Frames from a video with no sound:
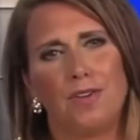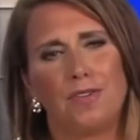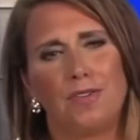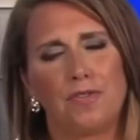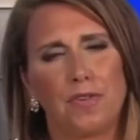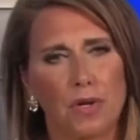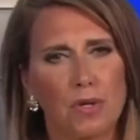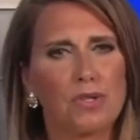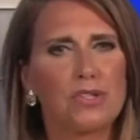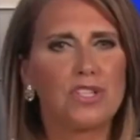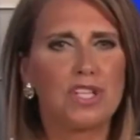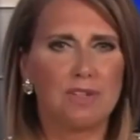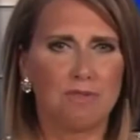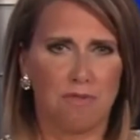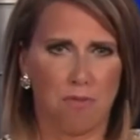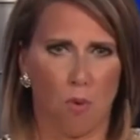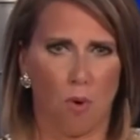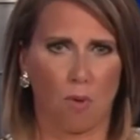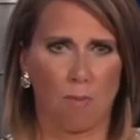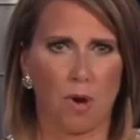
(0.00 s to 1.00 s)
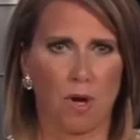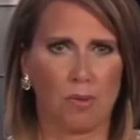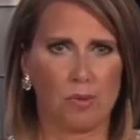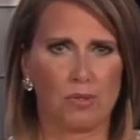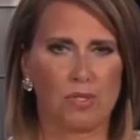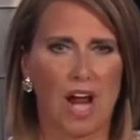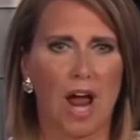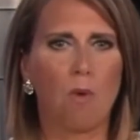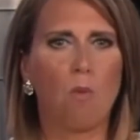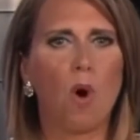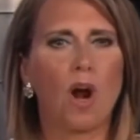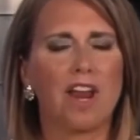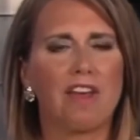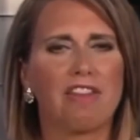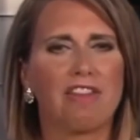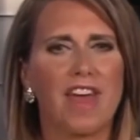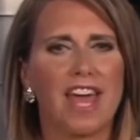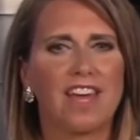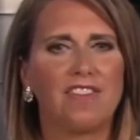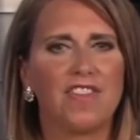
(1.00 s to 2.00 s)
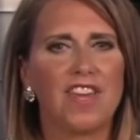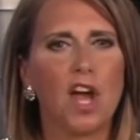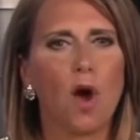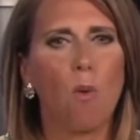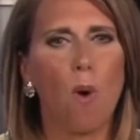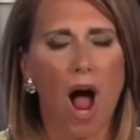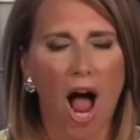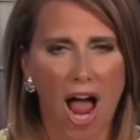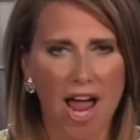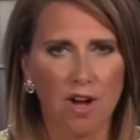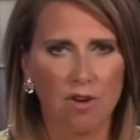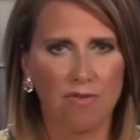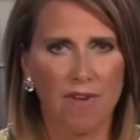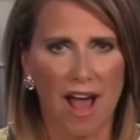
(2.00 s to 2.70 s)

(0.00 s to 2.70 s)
First and foremost, I want to thank the Ohio